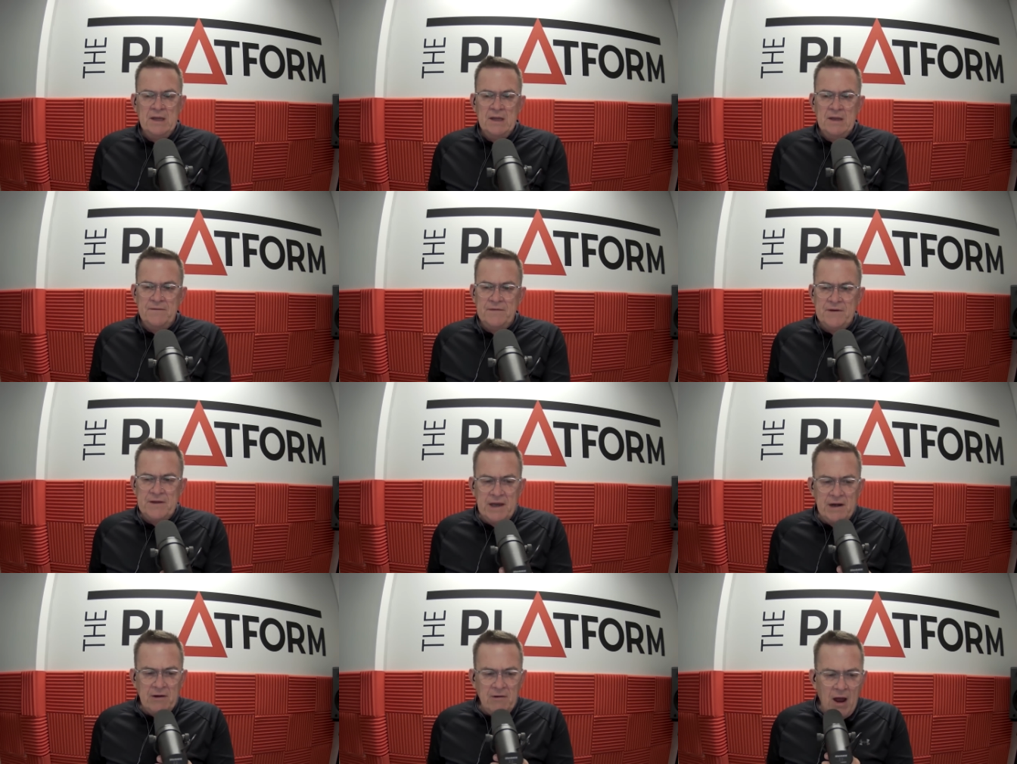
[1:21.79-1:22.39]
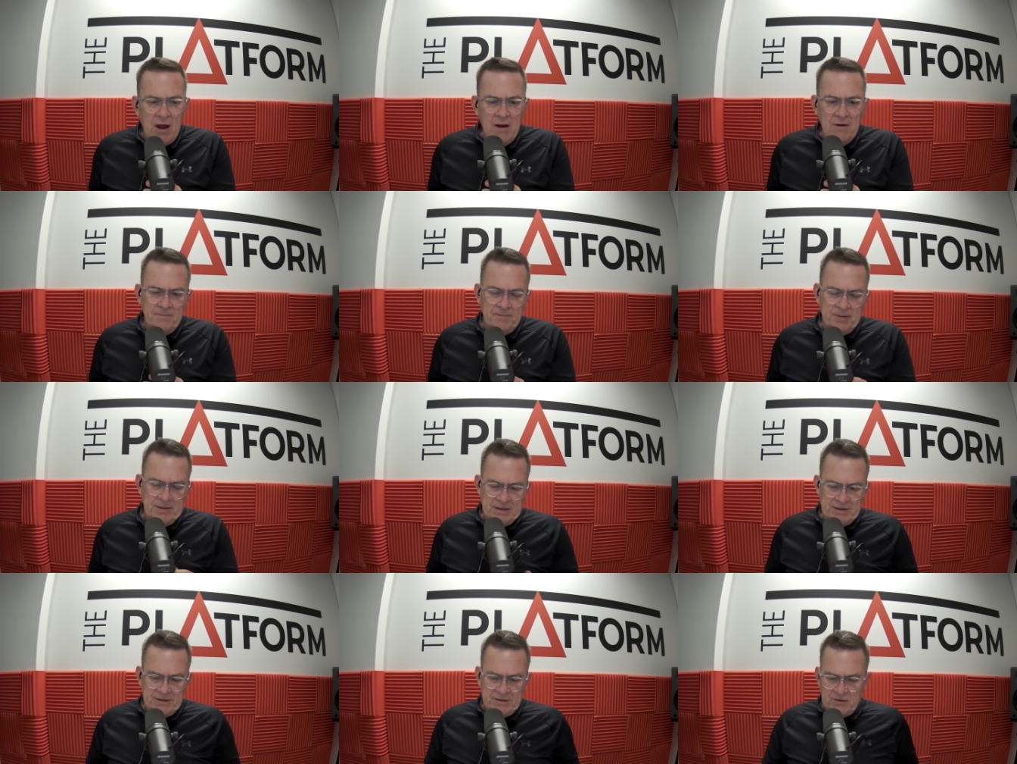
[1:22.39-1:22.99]
for their own
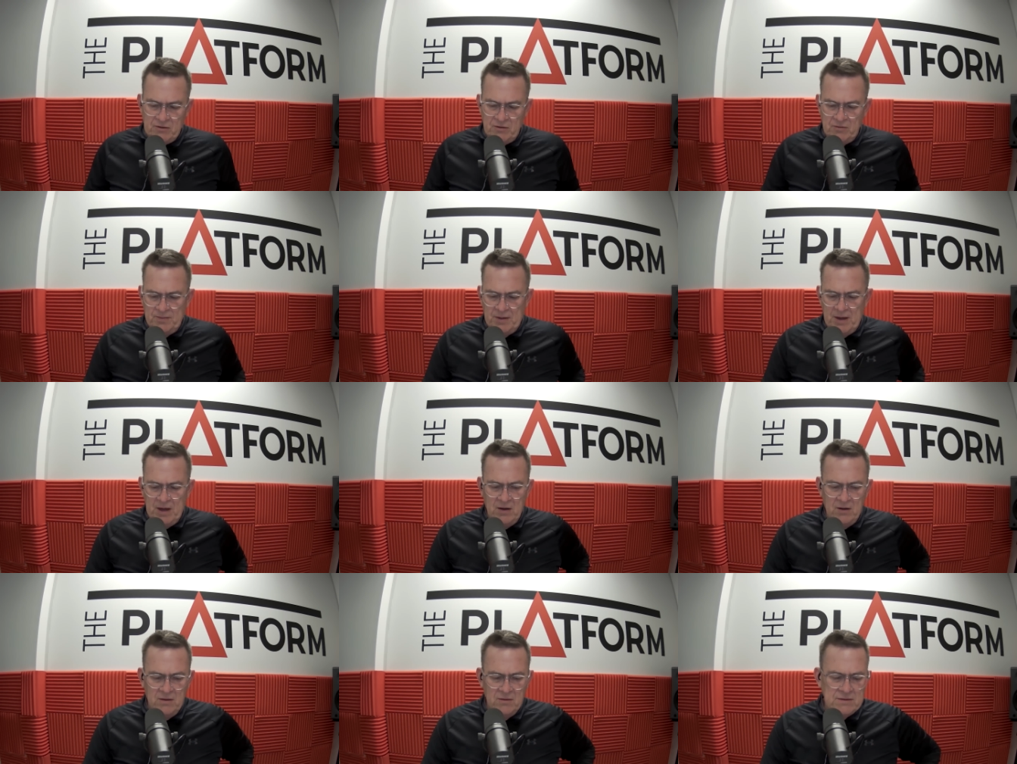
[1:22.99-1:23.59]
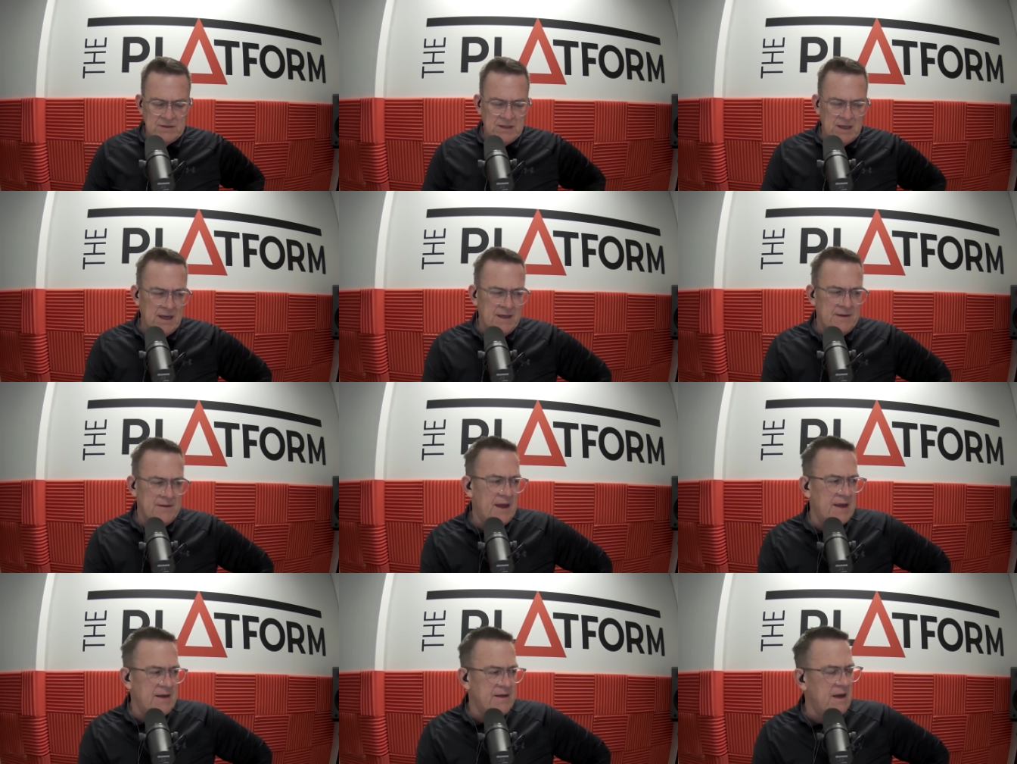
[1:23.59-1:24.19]
political polls,
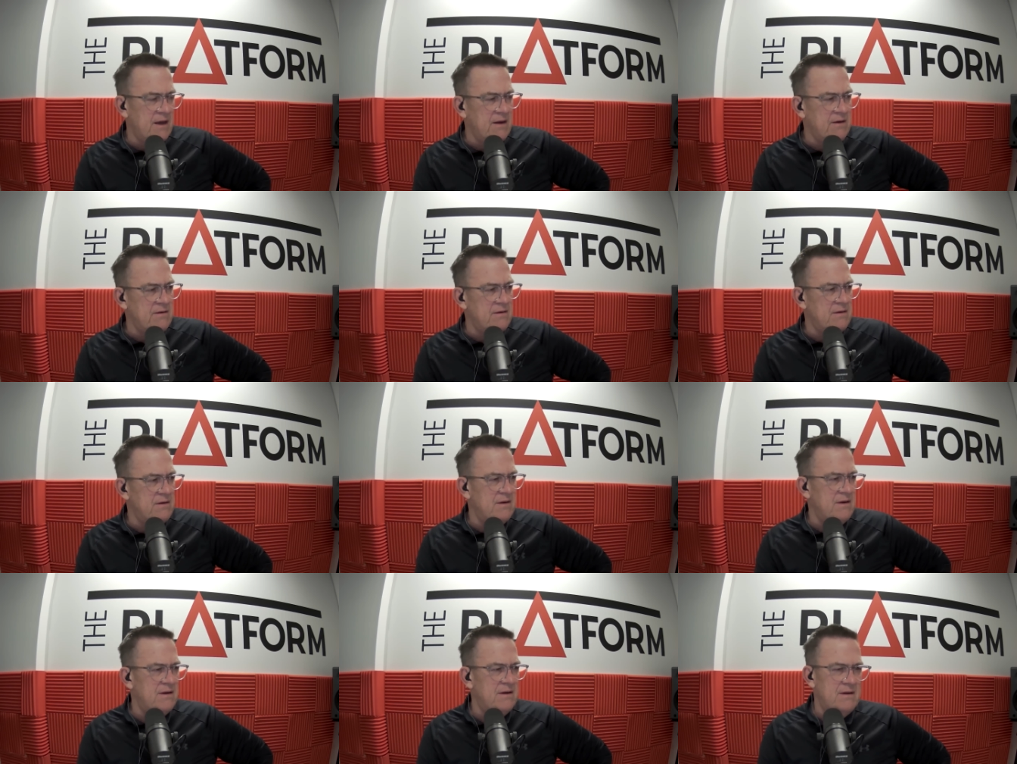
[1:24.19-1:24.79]
and they don't.